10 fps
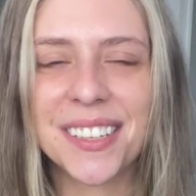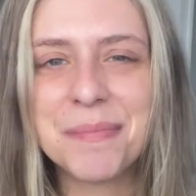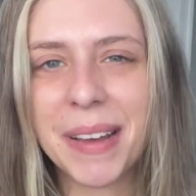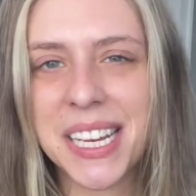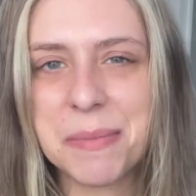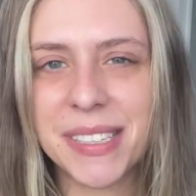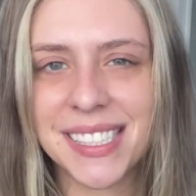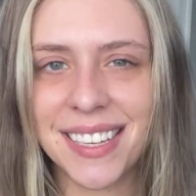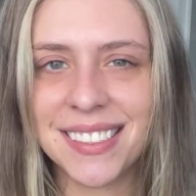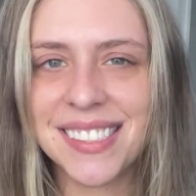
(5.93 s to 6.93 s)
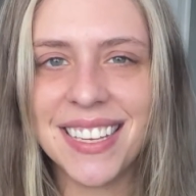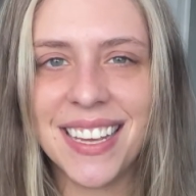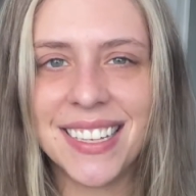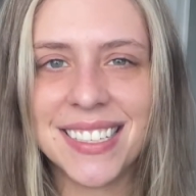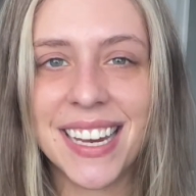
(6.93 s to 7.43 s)
My name is Kelsey
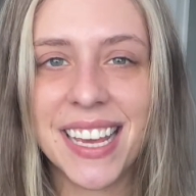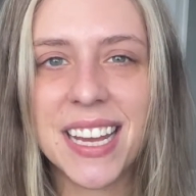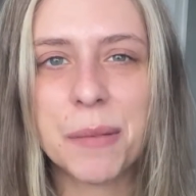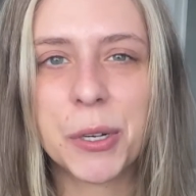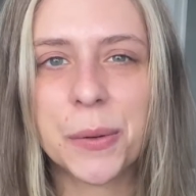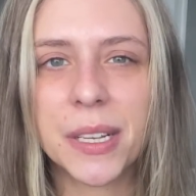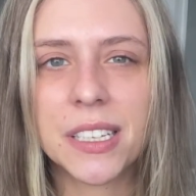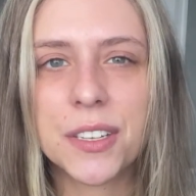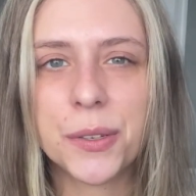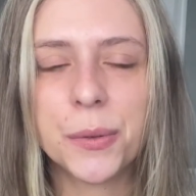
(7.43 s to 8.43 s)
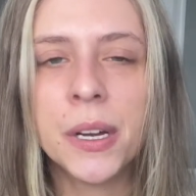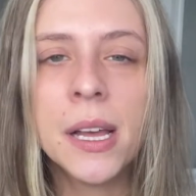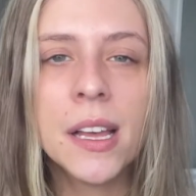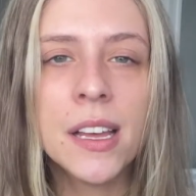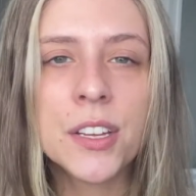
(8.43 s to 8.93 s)
and today I'm going to
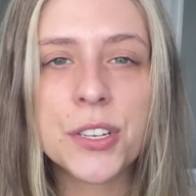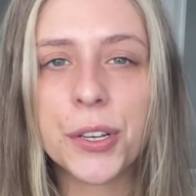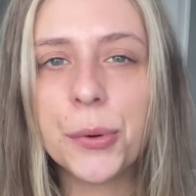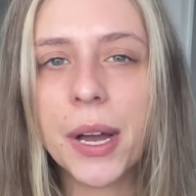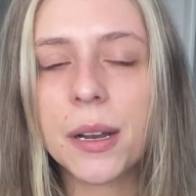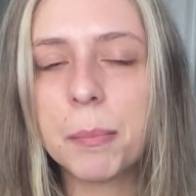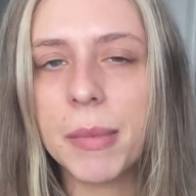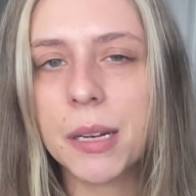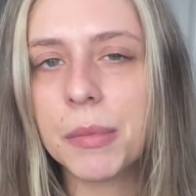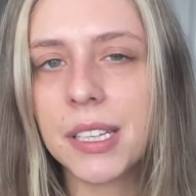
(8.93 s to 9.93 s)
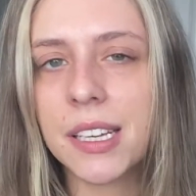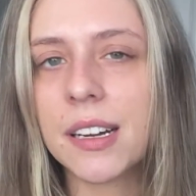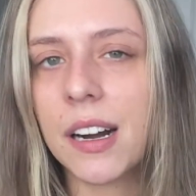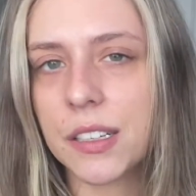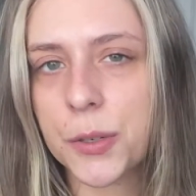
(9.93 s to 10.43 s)
show you how to minimally
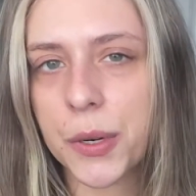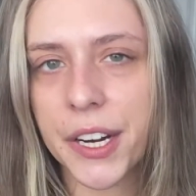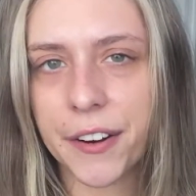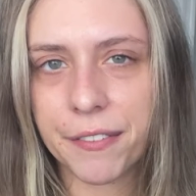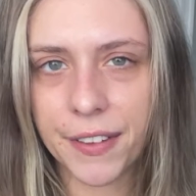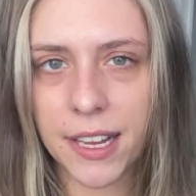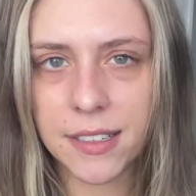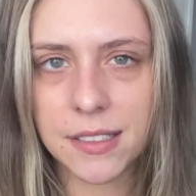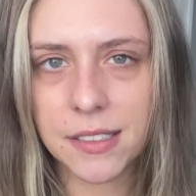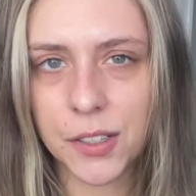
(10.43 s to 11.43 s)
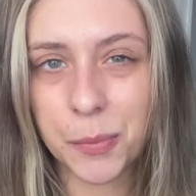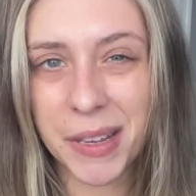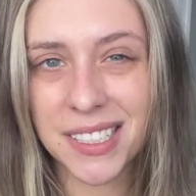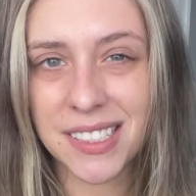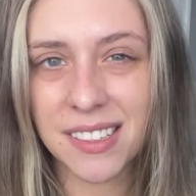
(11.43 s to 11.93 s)
contour your face. So
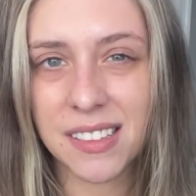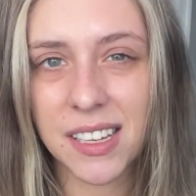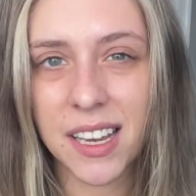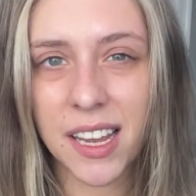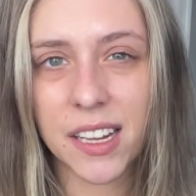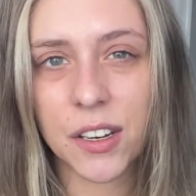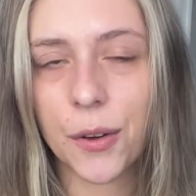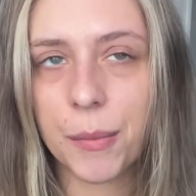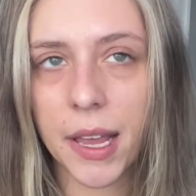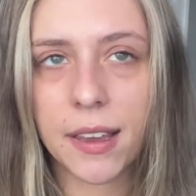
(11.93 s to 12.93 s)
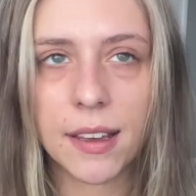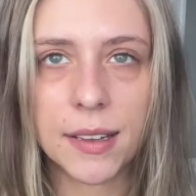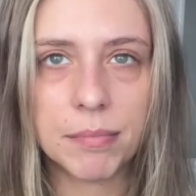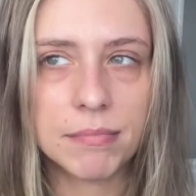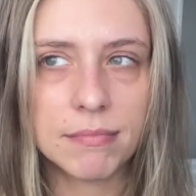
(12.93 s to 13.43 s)
basically a no
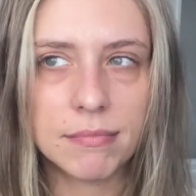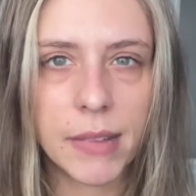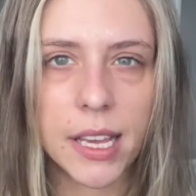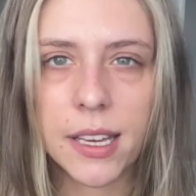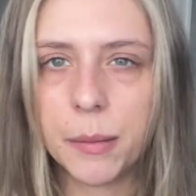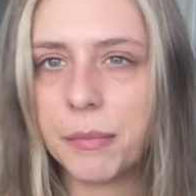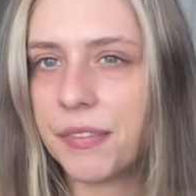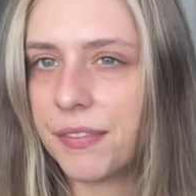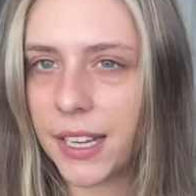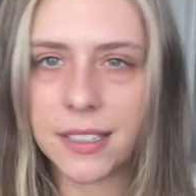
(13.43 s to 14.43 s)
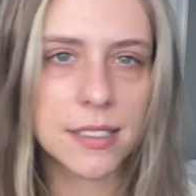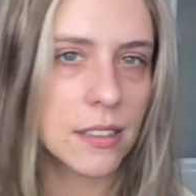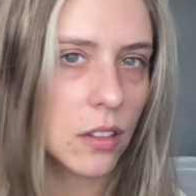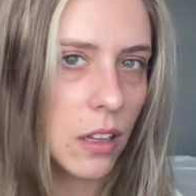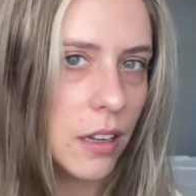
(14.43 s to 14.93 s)
makeup face
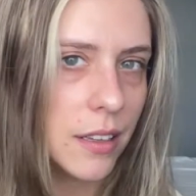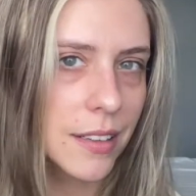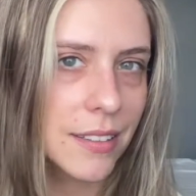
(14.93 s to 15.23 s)
look.